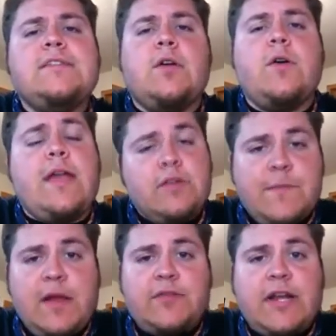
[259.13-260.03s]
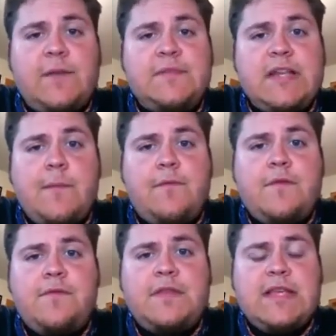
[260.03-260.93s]
So Adrian Beltre comes in number
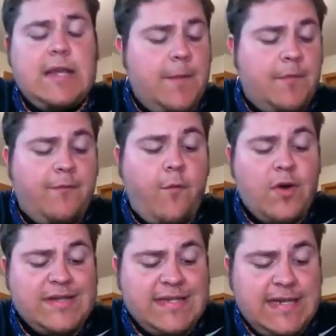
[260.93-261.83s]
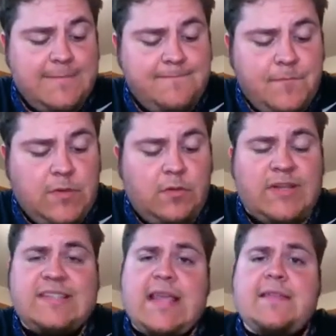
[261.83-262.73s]
15. Number 14, I'm
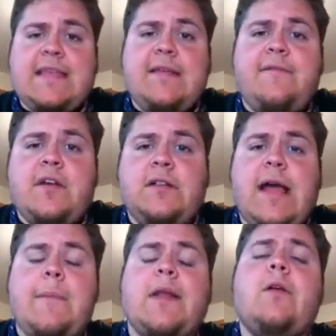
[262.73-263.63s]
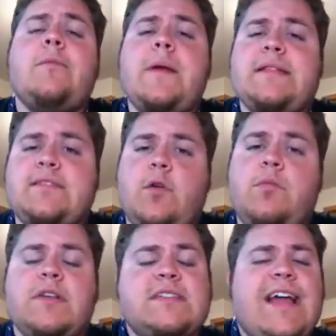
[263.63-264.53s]
going to stay in the infield. I'm going to go with Ben
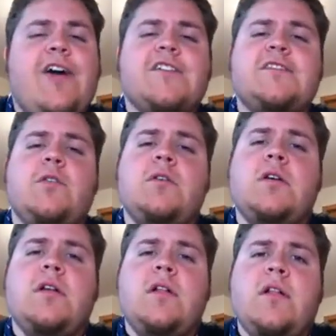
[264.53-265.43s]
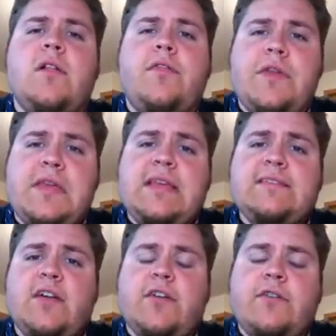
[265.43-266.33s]
Zobrist. I also think
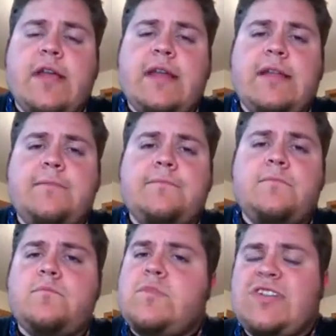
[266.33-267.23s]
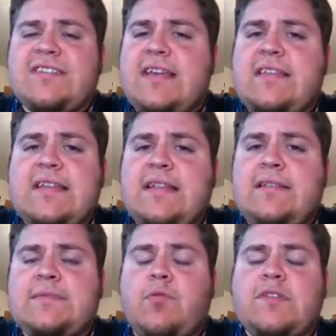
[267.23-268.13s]
he's underrated, just like they did
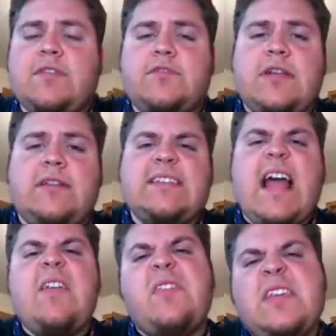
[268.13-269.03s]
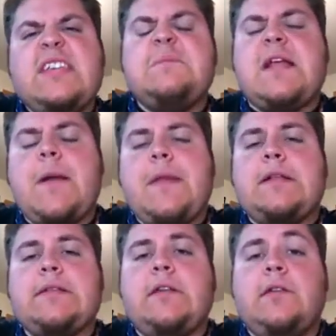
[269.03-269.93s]
in the Sports Illustrated list. I think he's becoming
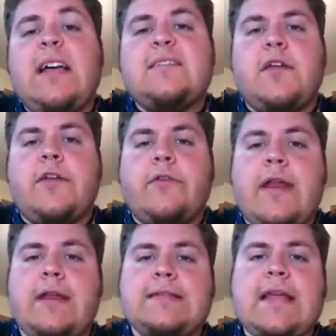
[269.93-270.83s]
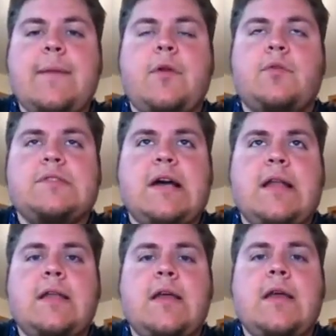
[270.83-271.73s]
a little less underrated as time goes
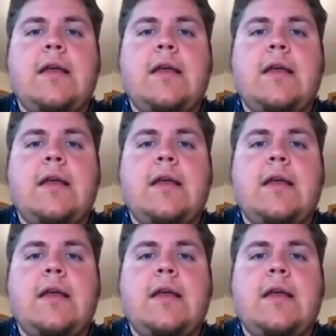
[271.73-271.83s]
on,